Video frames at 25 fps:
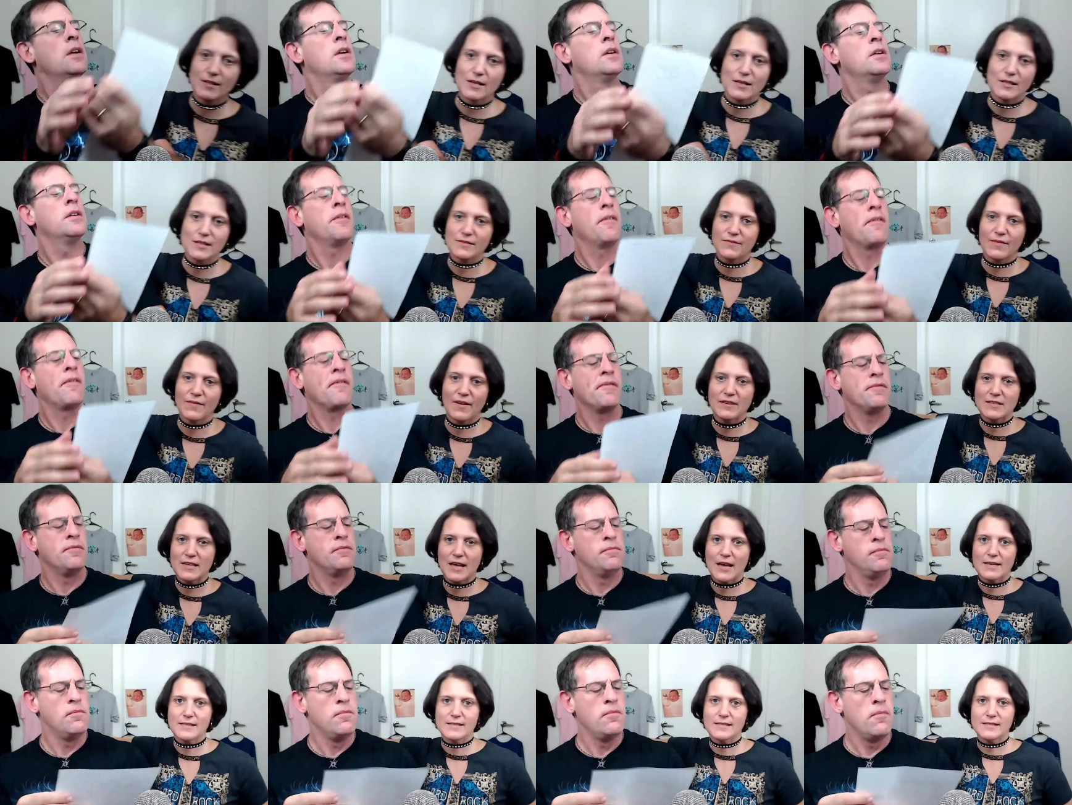Speaker 1: it's
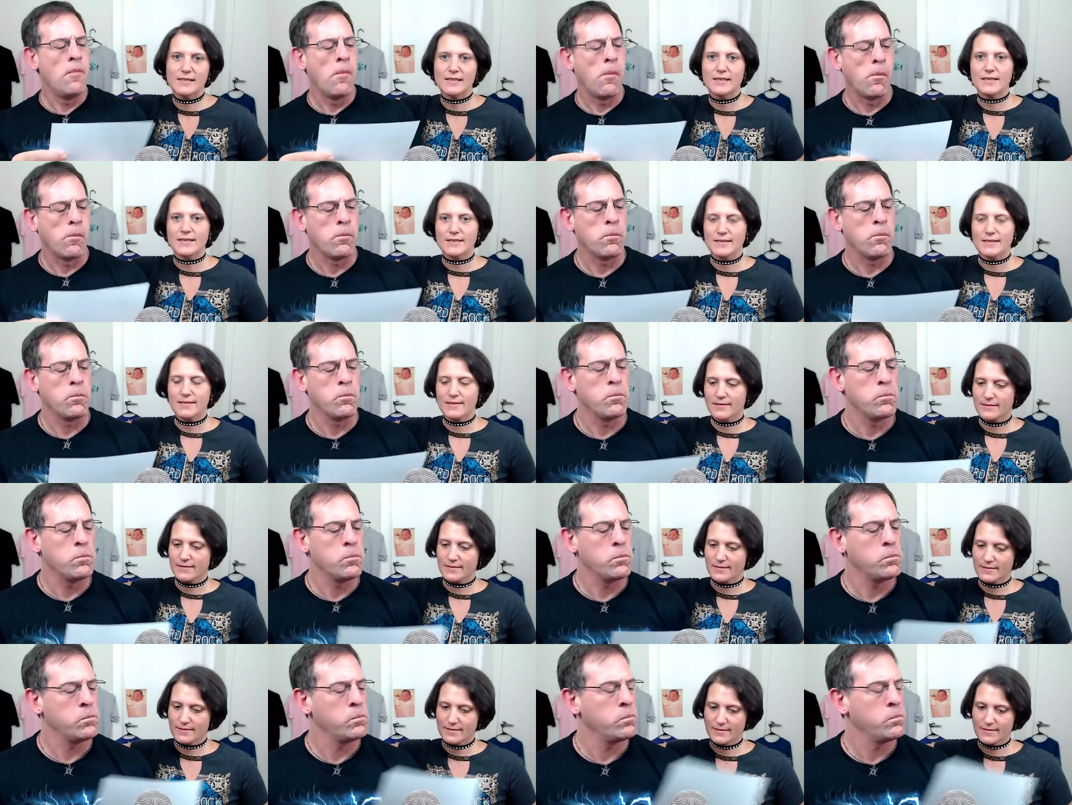fantastic.
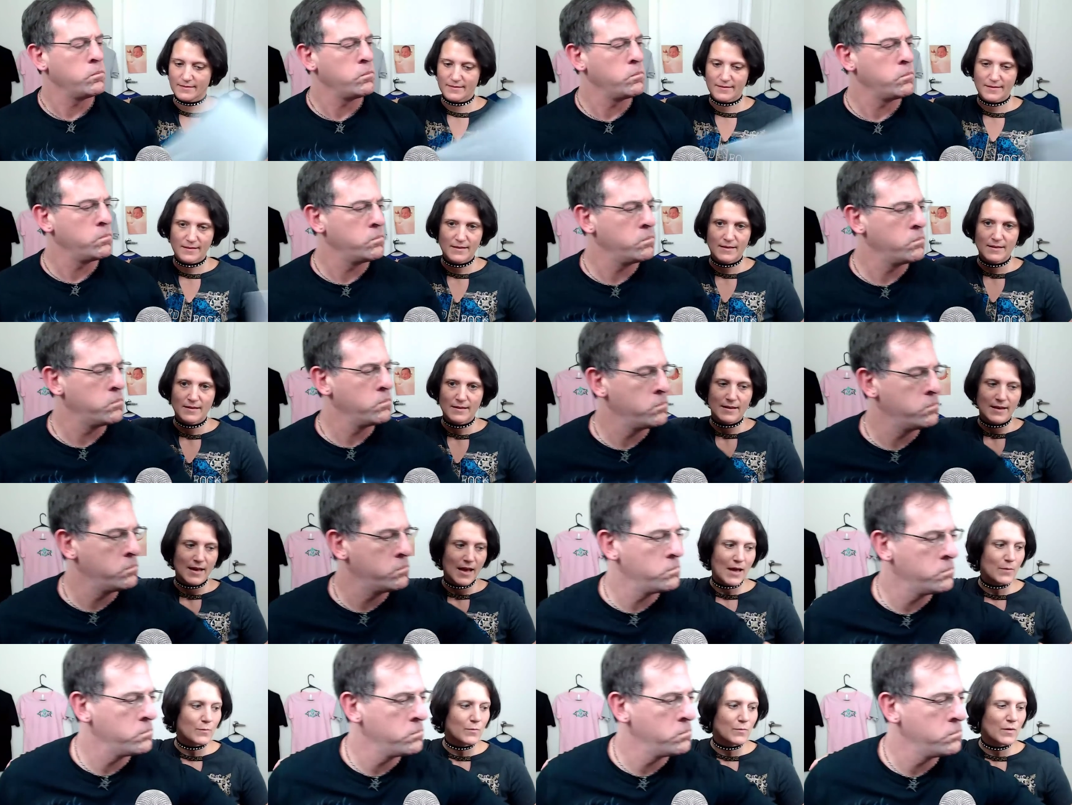
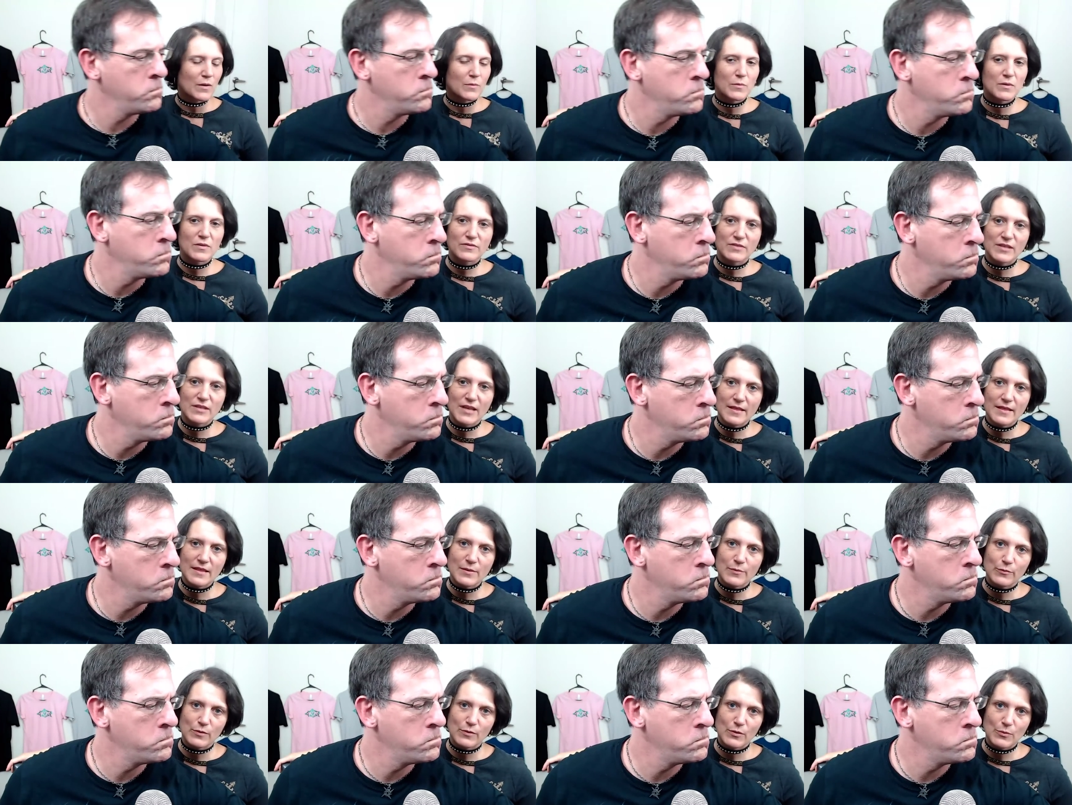And when we've done
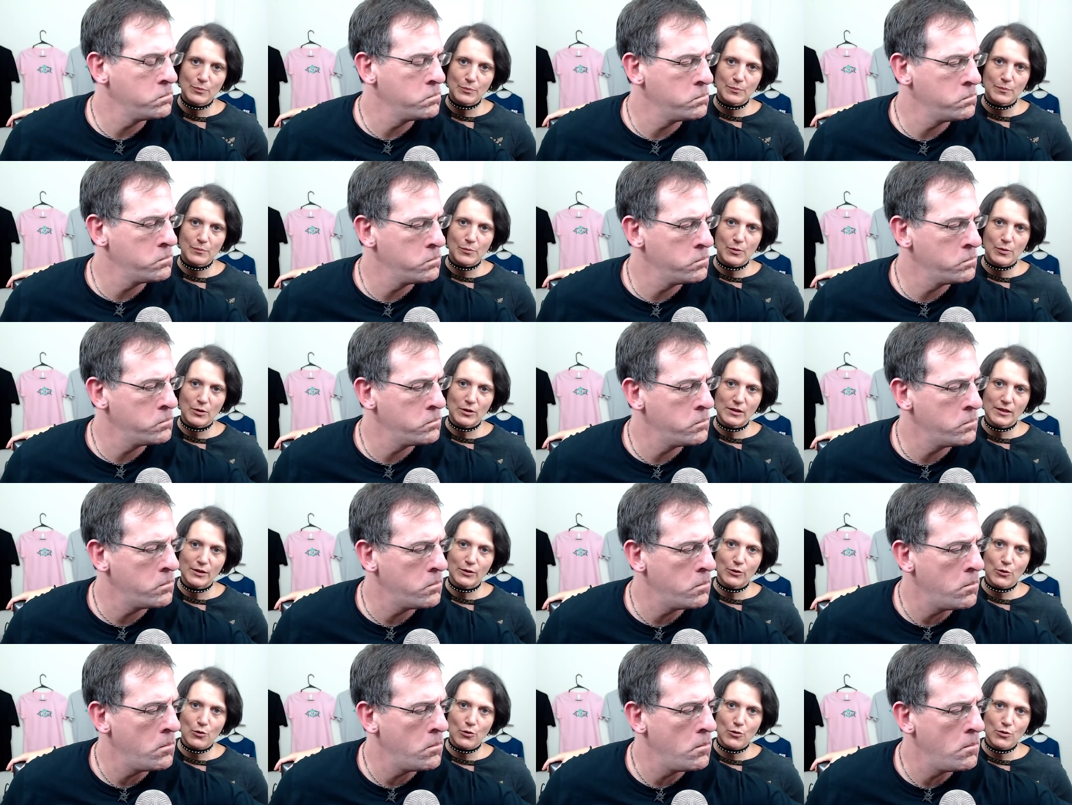them, we've put a
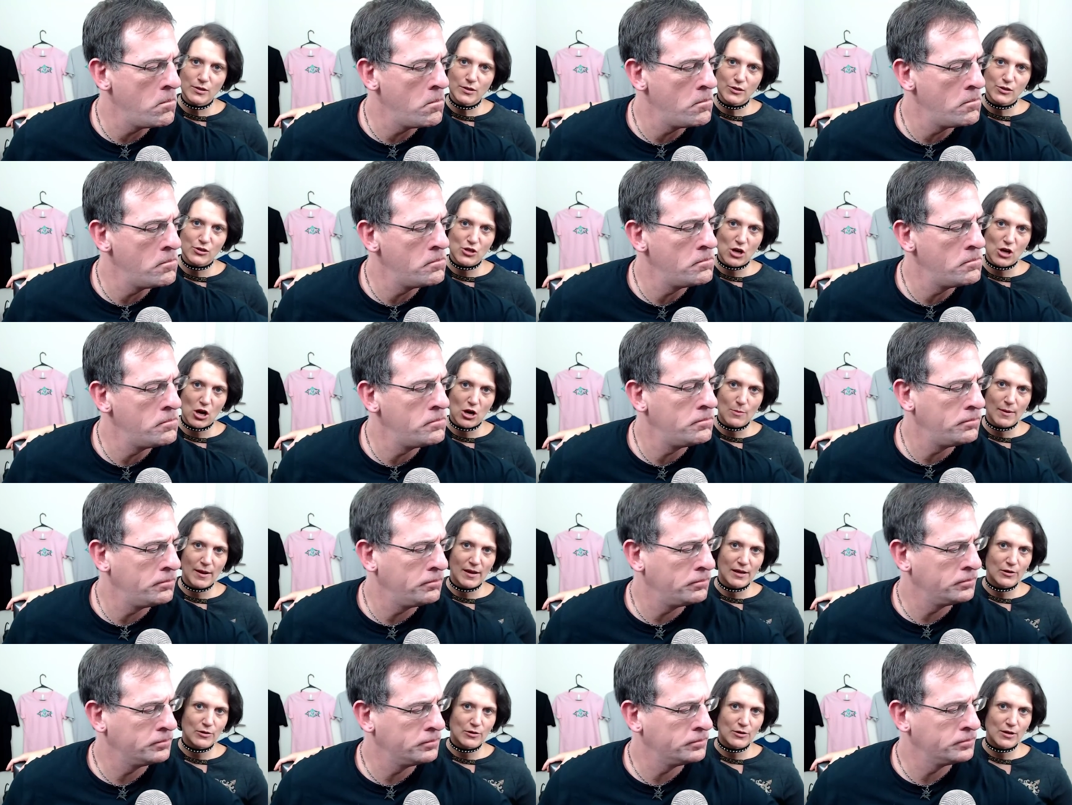little gold star
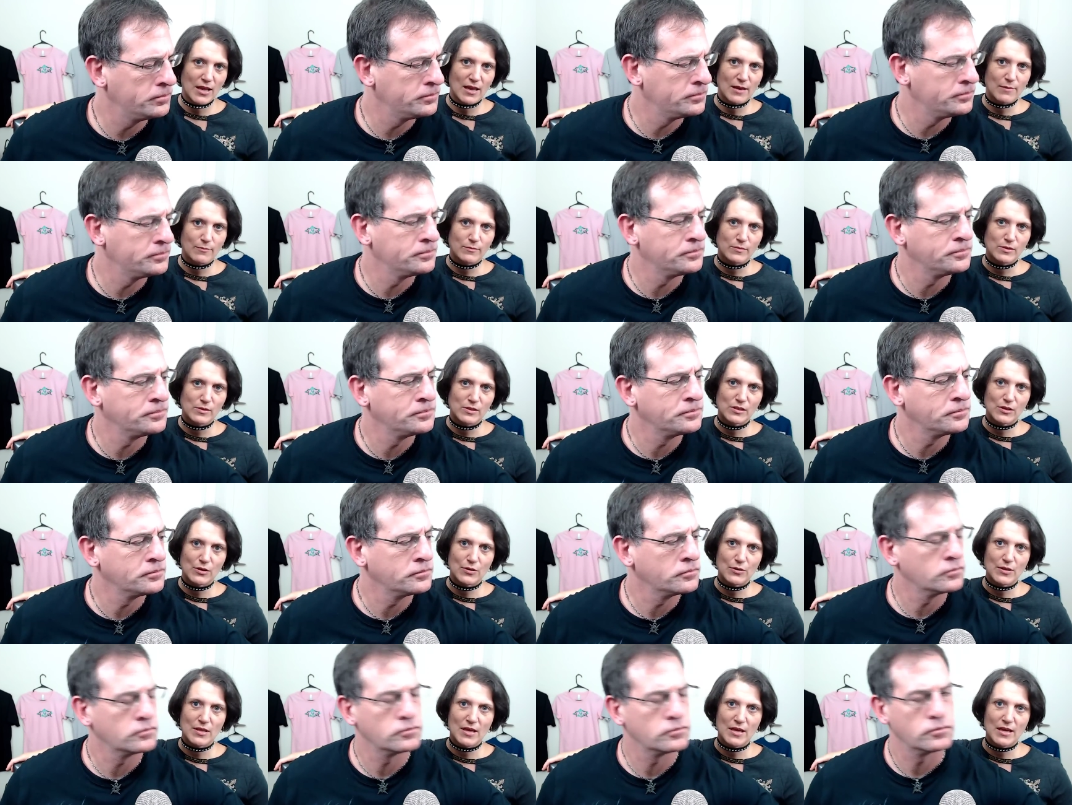by your name
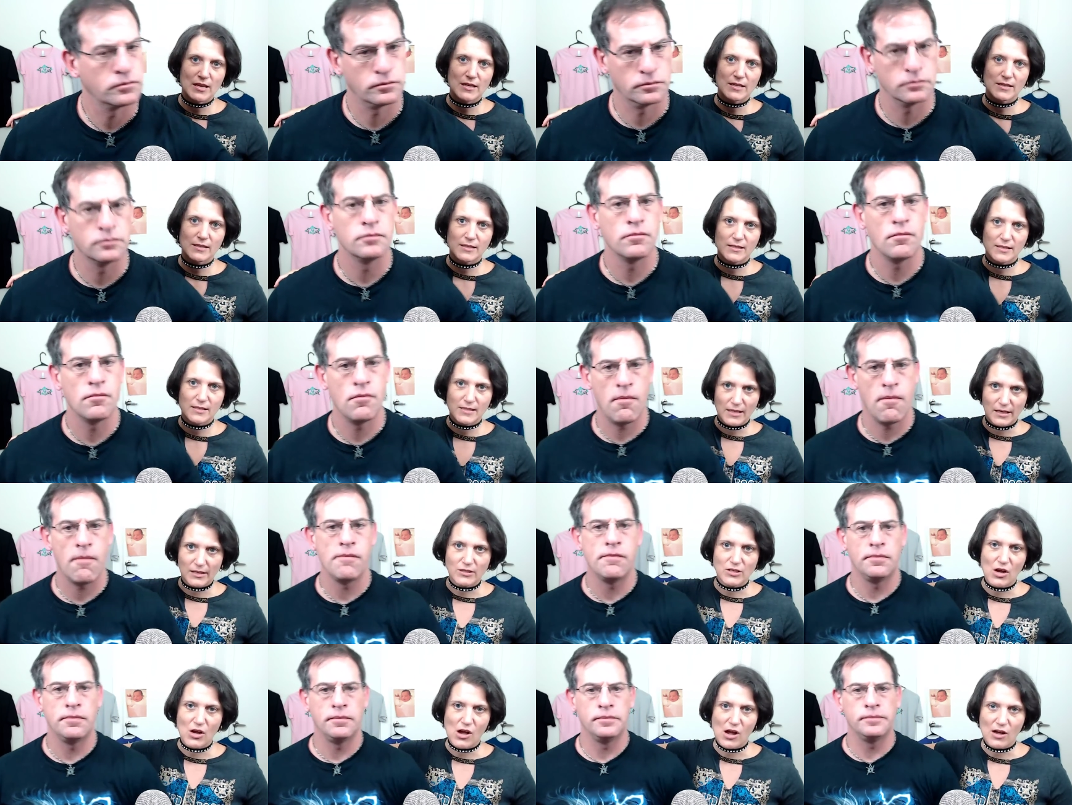so that it's
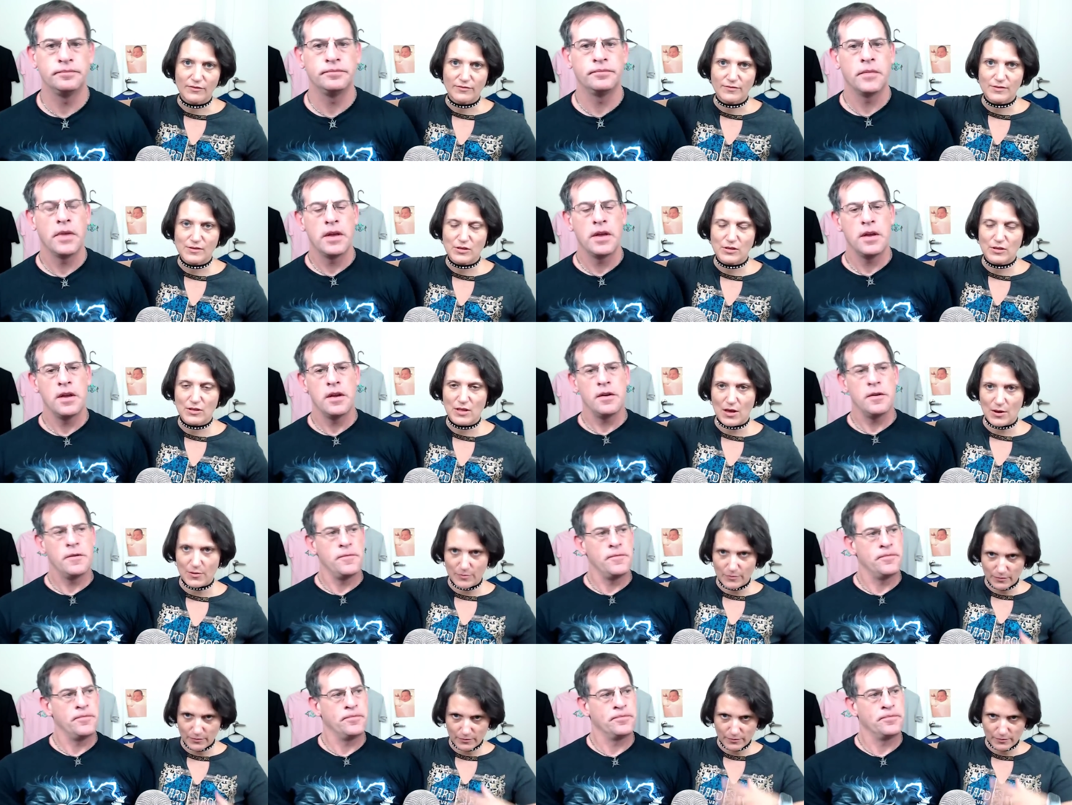ticked off so that